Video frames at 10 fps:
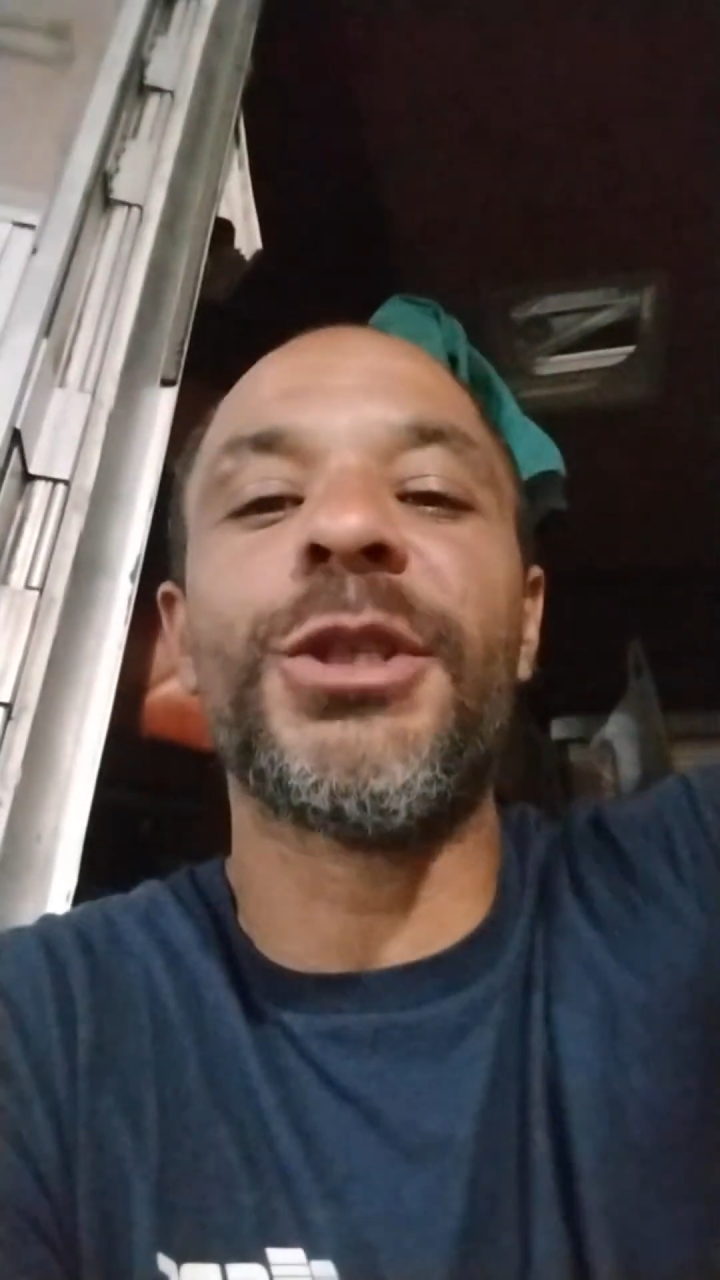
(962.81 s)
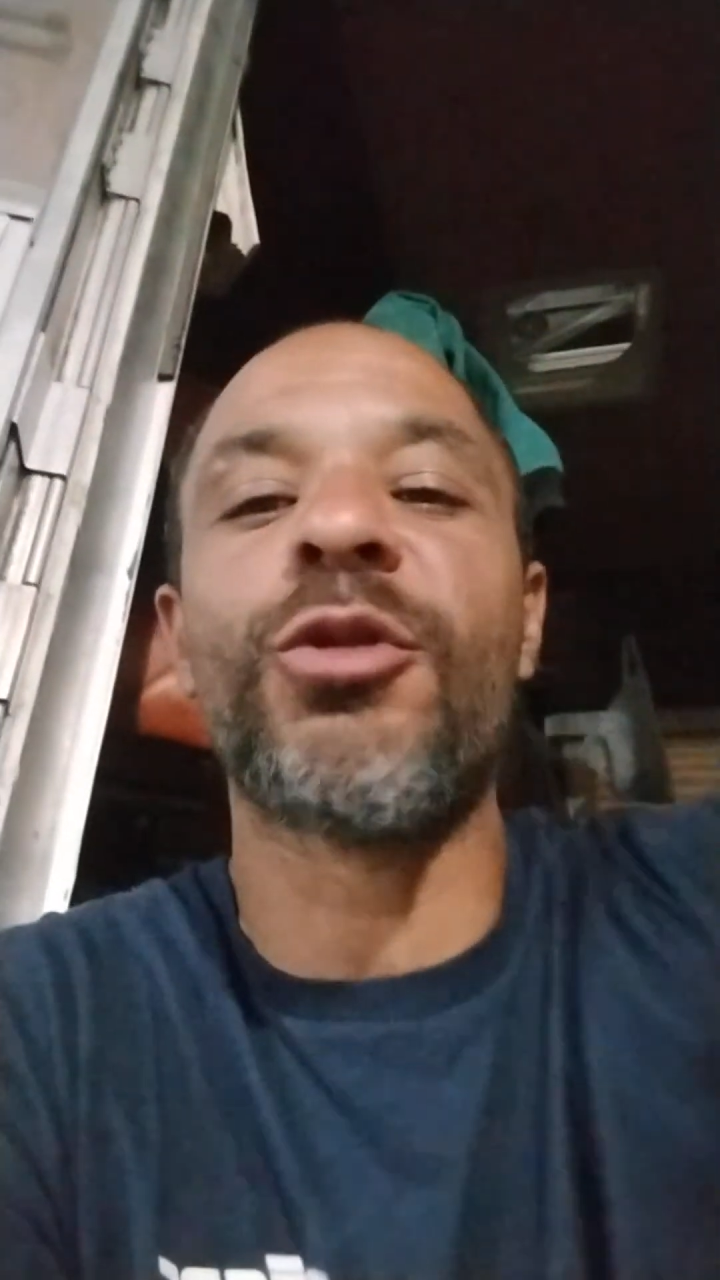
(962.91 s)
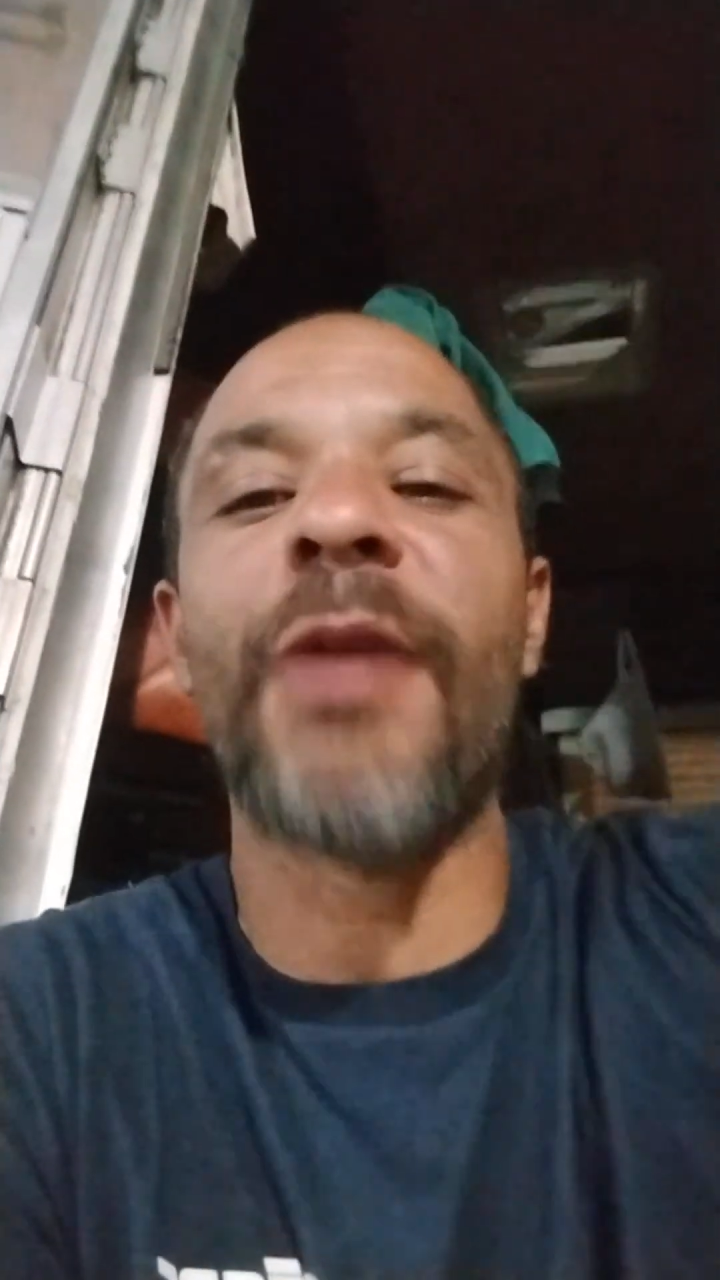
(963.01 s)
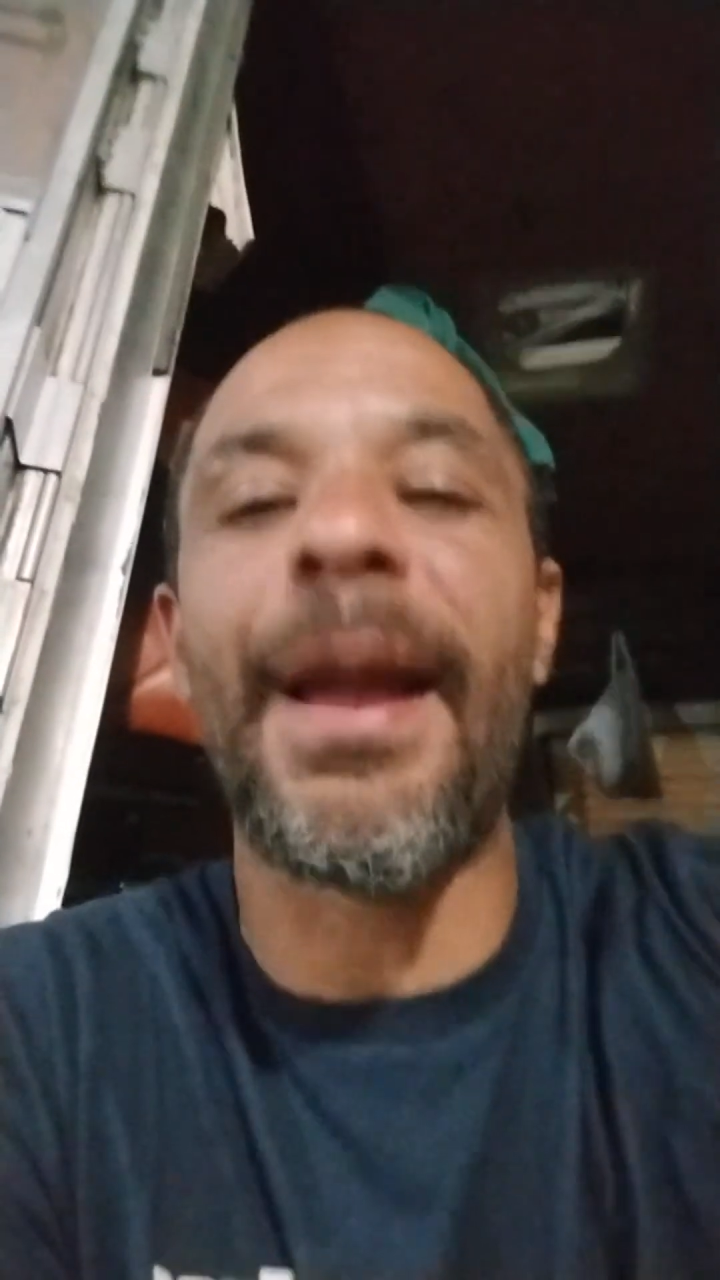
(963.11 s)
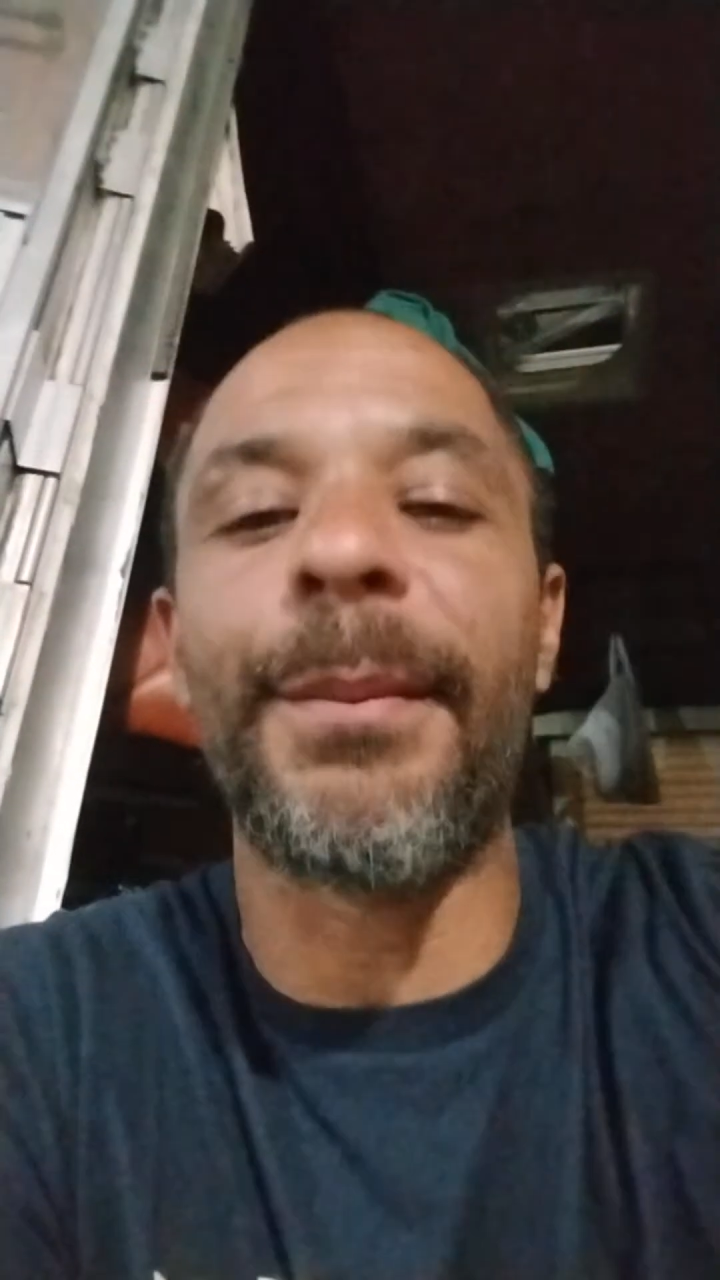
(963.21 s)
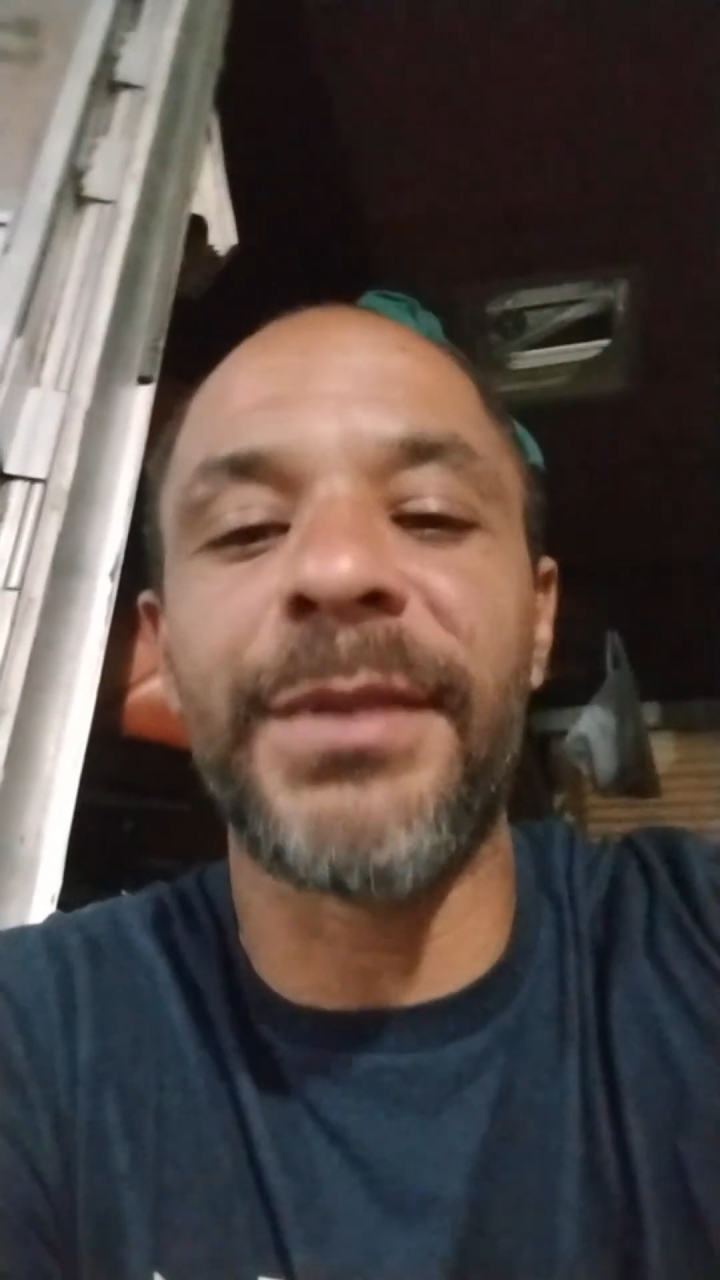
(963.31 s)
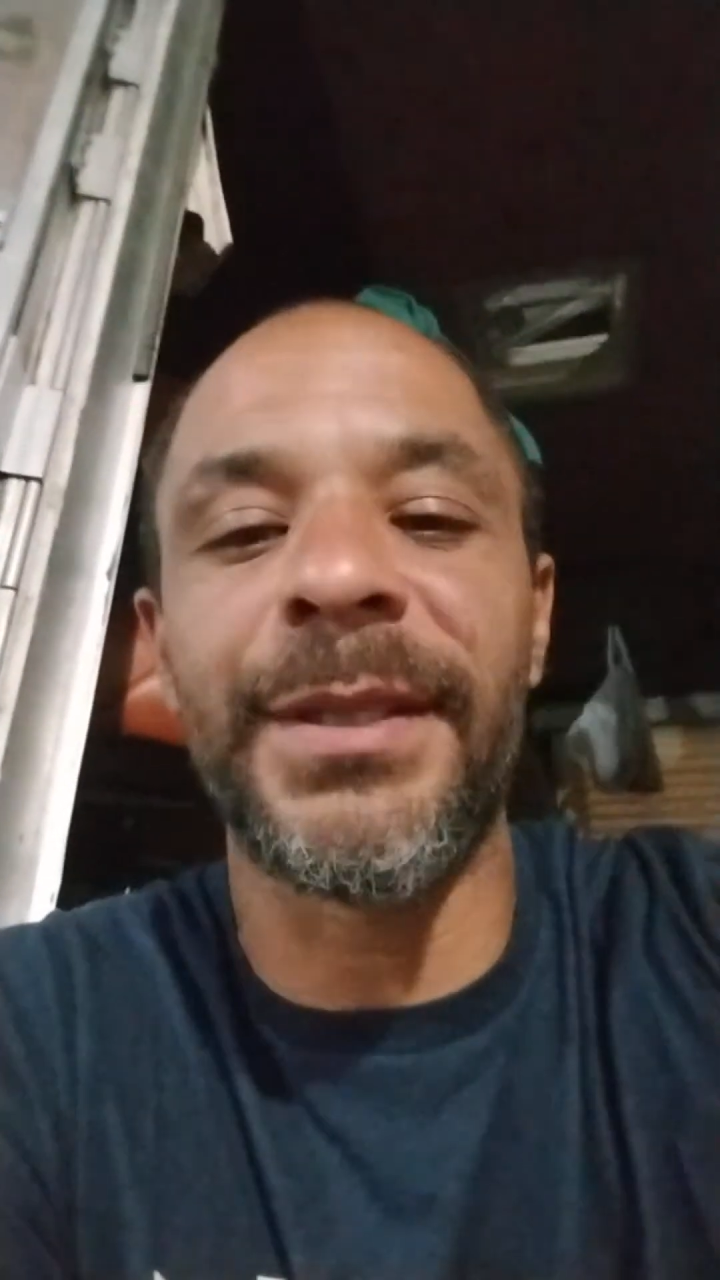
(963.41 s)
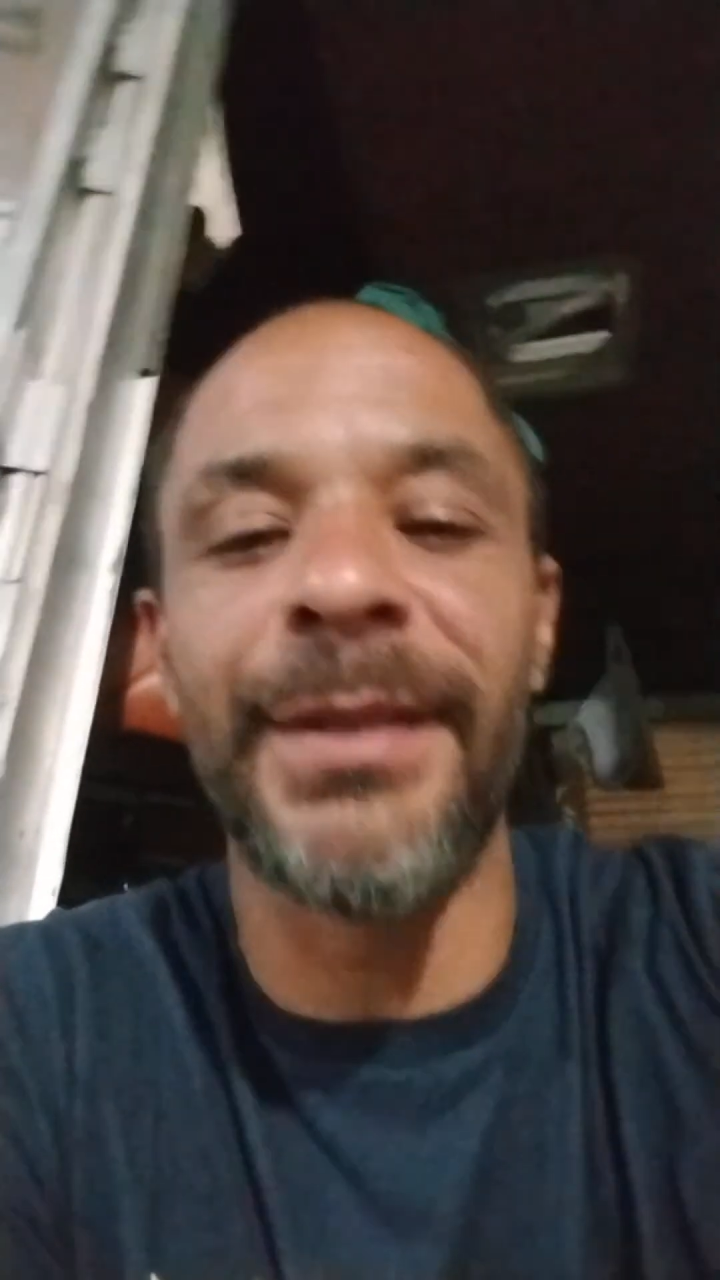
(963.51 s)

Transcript: trapped